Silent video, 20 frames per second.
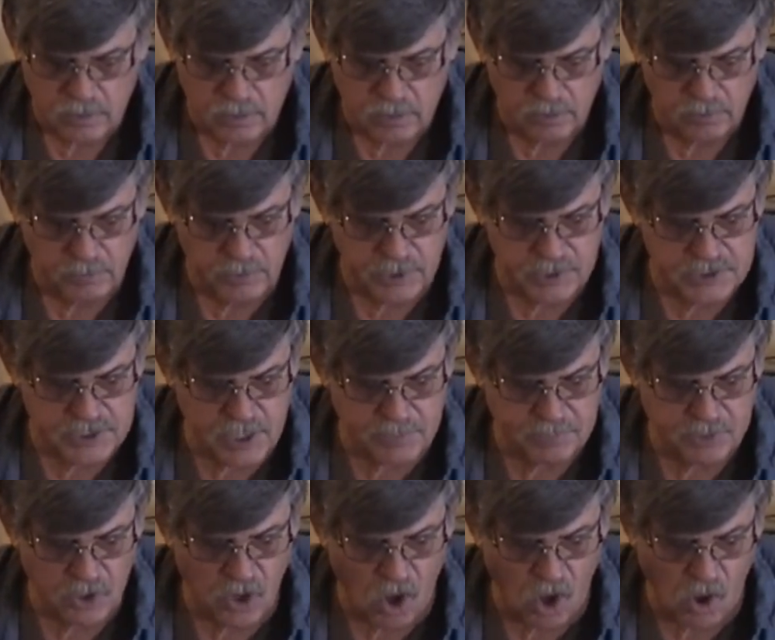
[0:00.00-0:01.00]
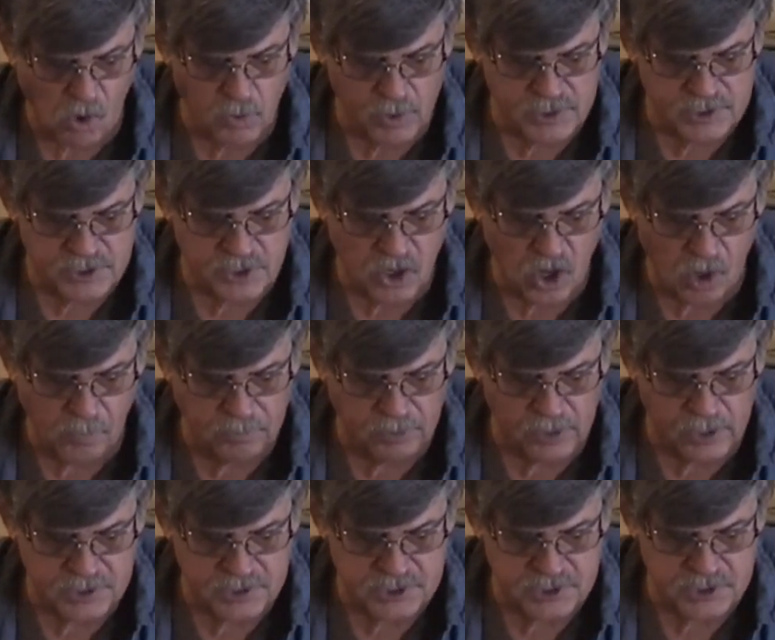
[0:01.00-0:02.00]
We accept it always in all
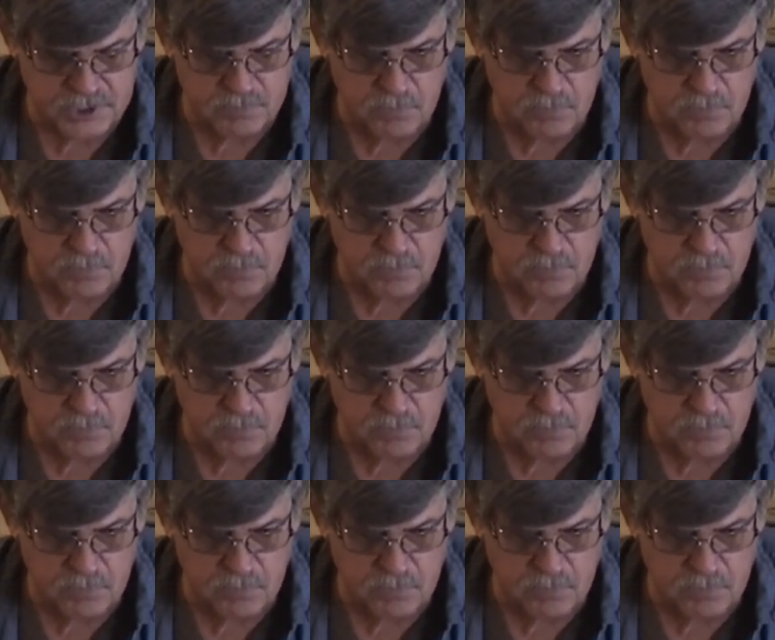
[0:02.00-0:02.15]
places,